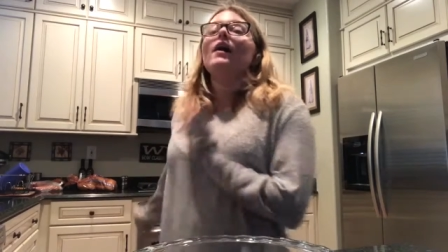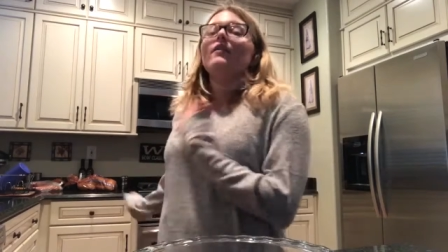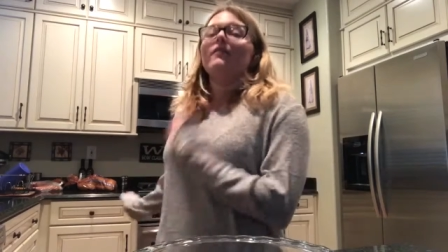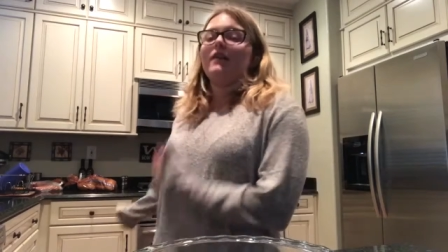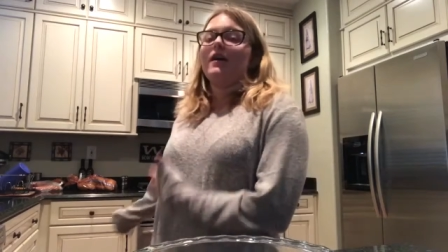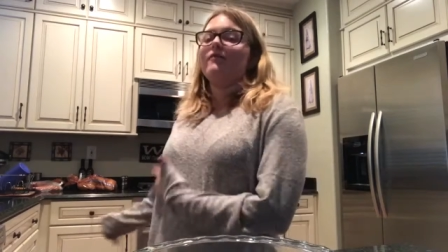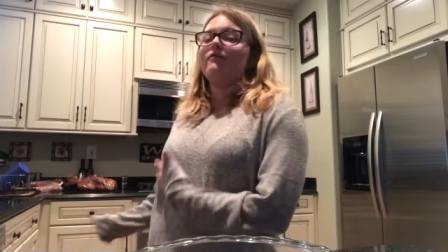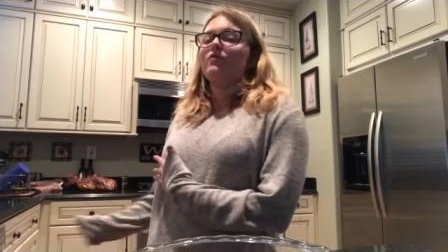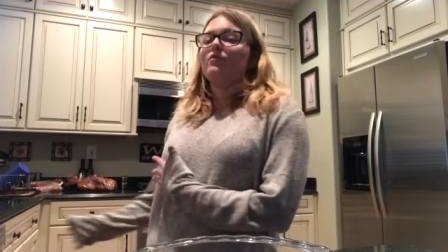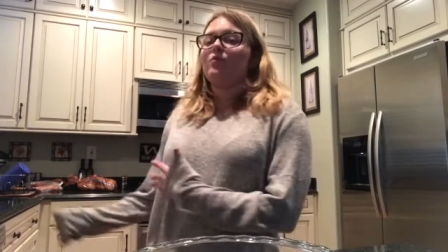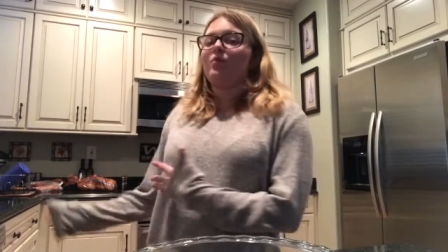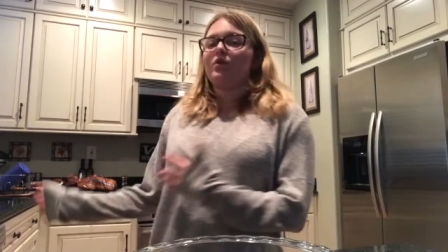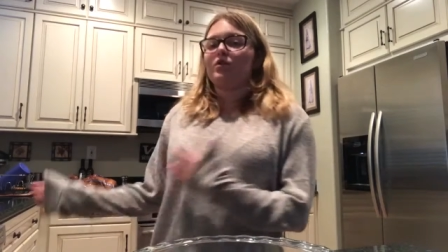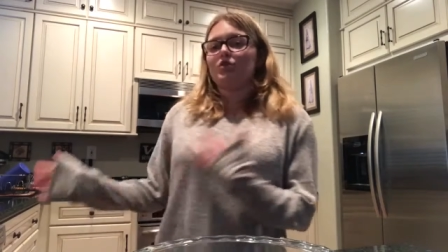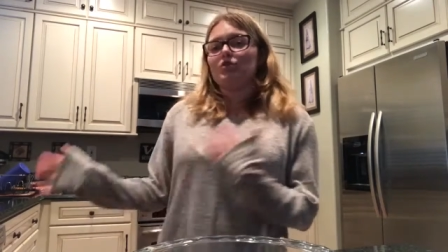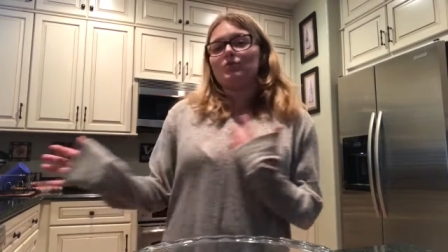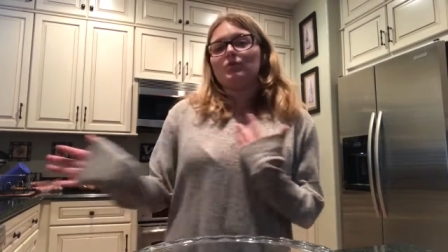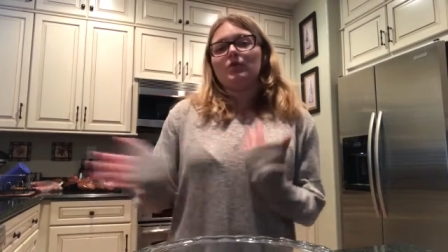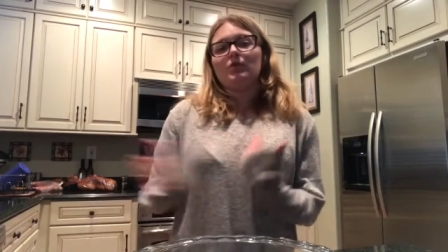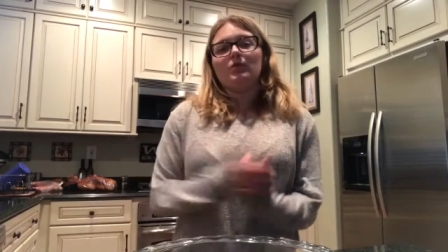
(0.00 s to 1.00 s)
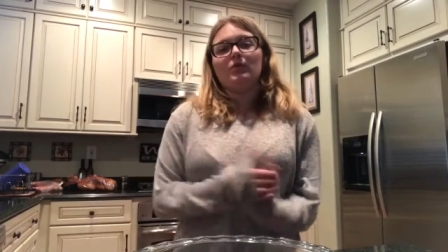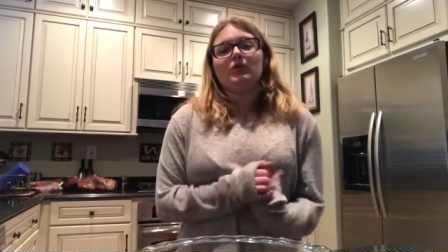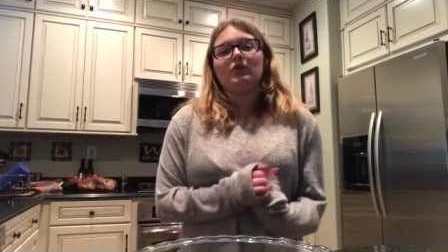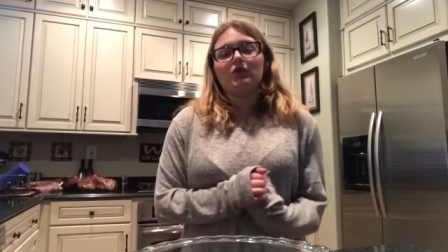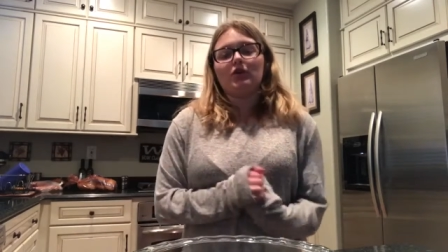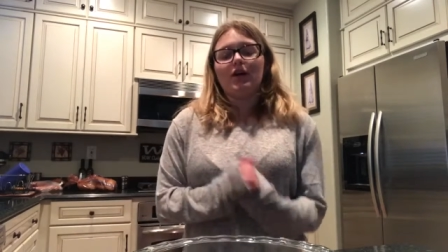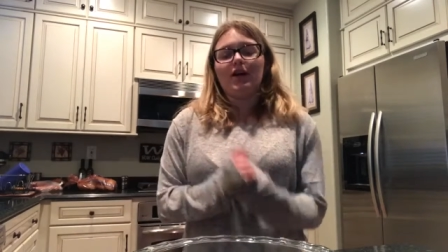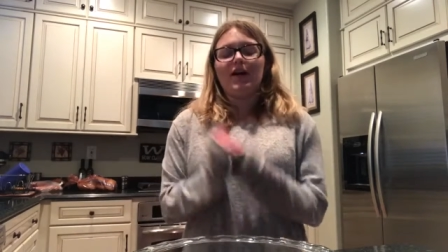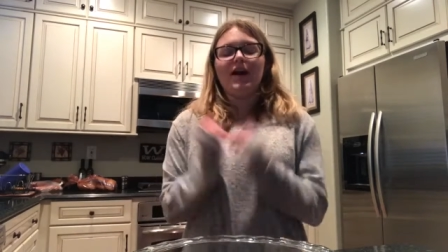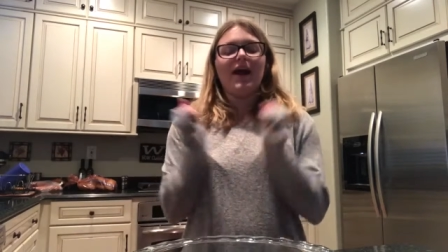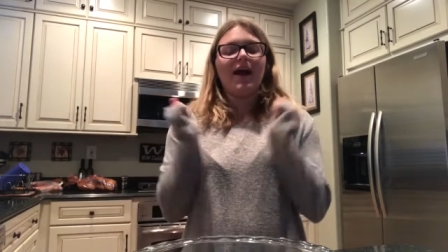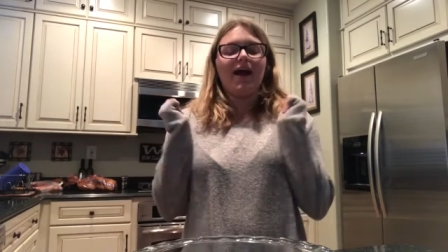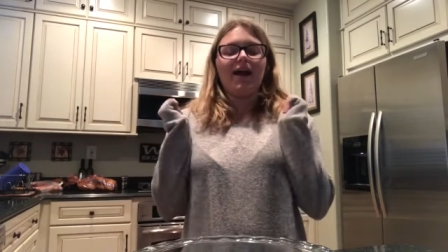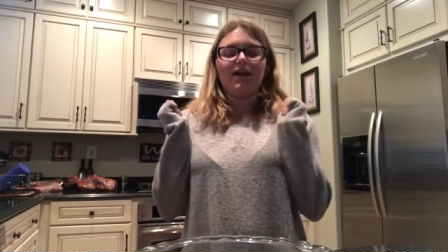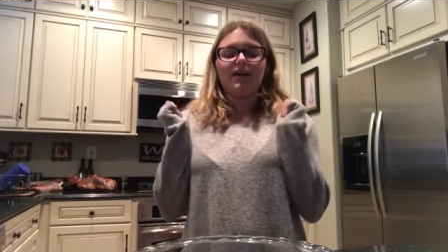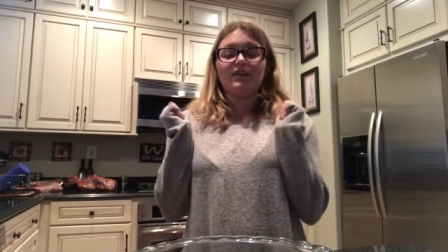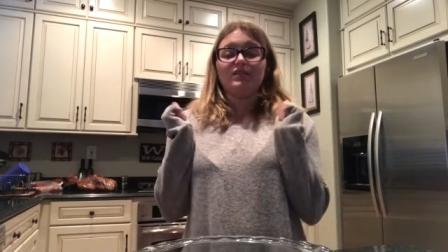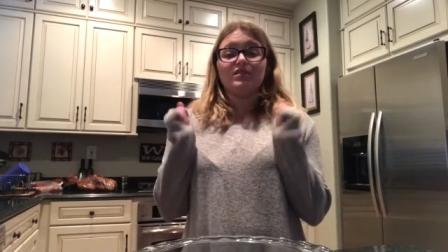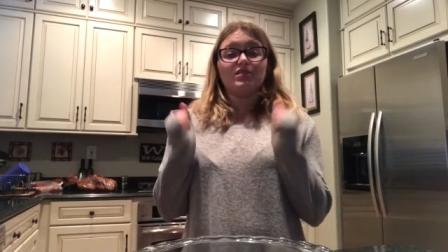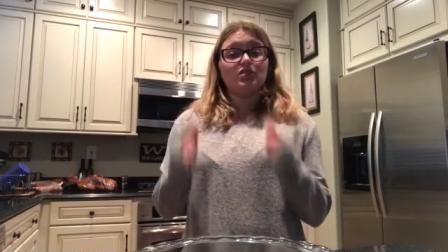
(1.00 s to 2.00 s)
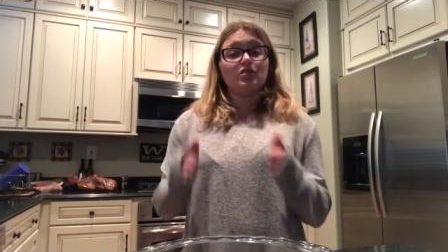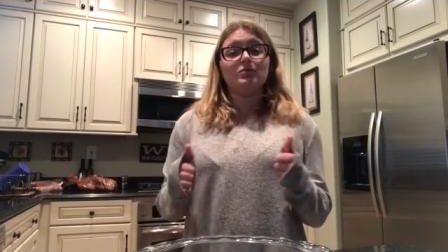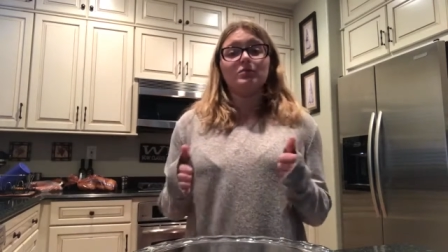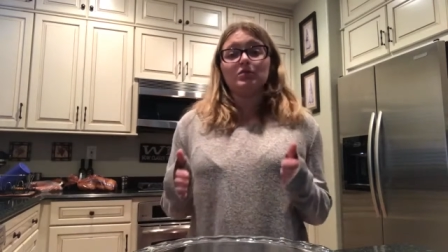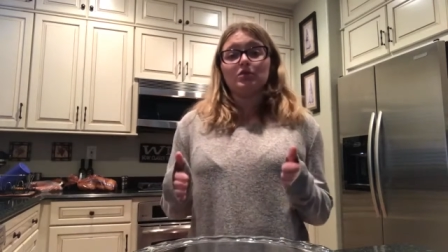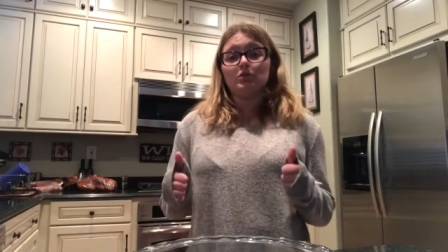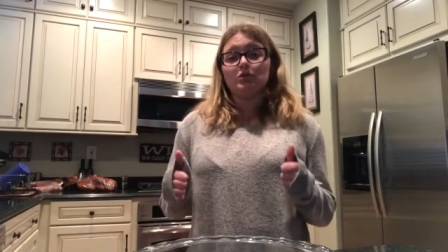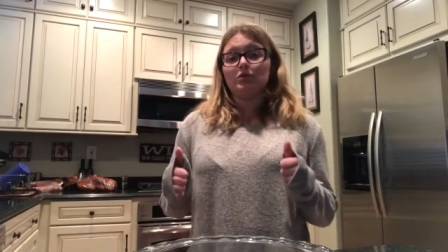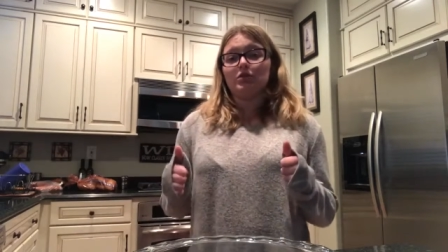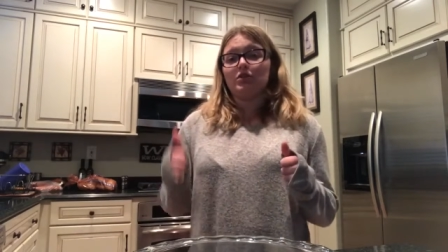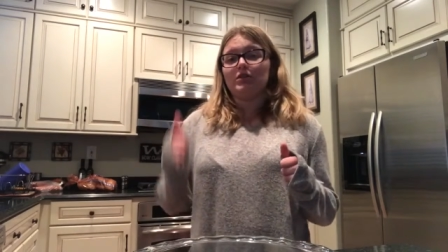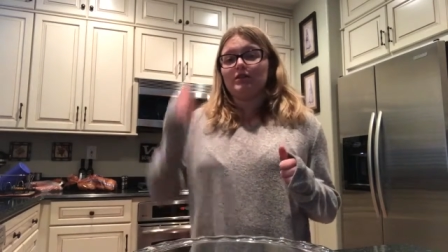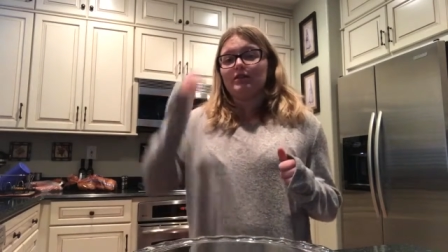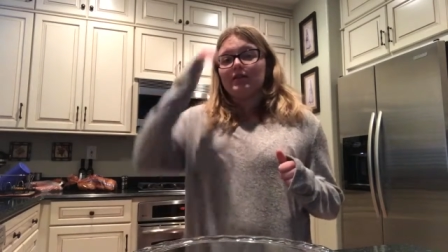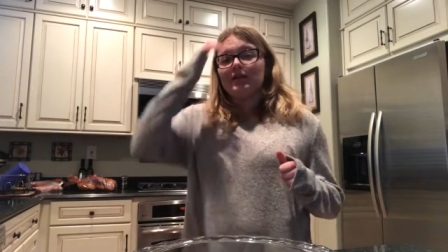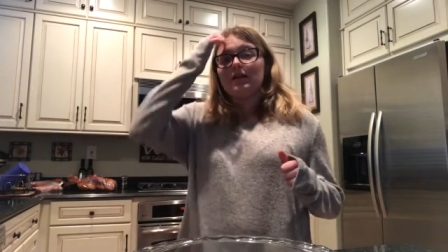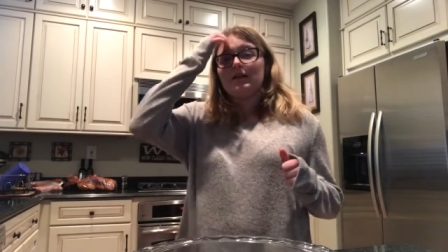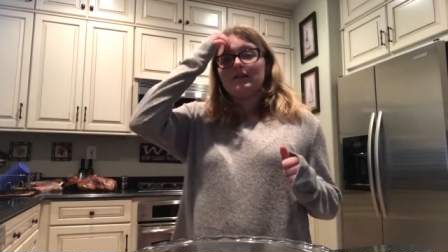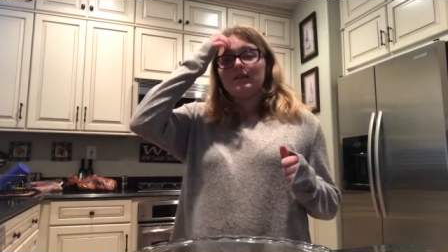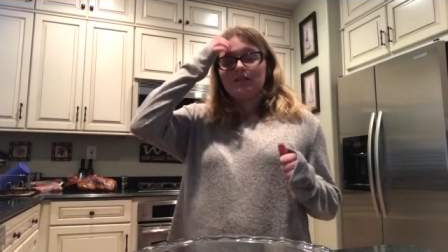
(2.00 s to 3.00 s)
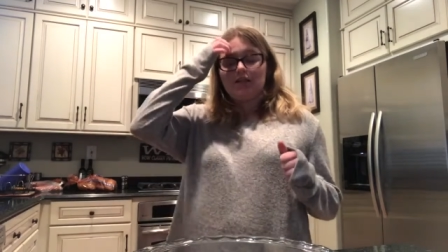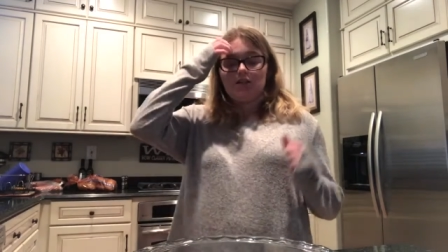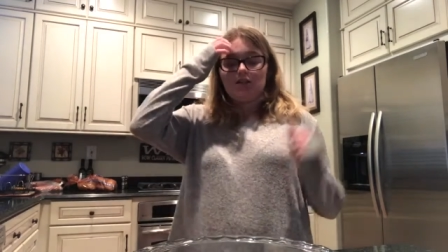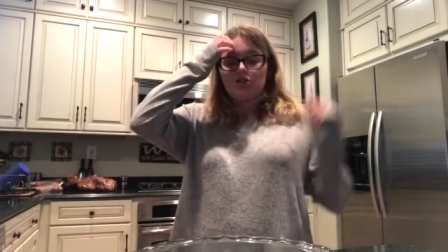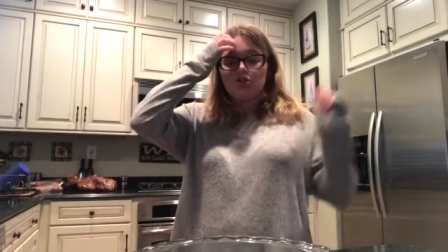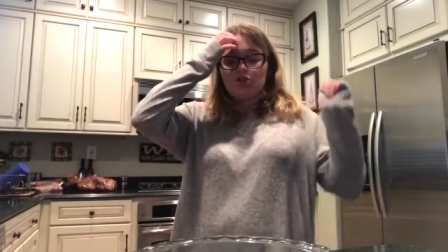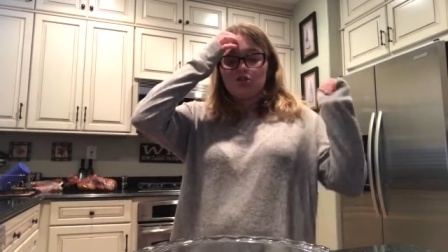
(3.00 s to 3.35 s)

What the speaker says: the oven, which is really great, and it's a super good dish.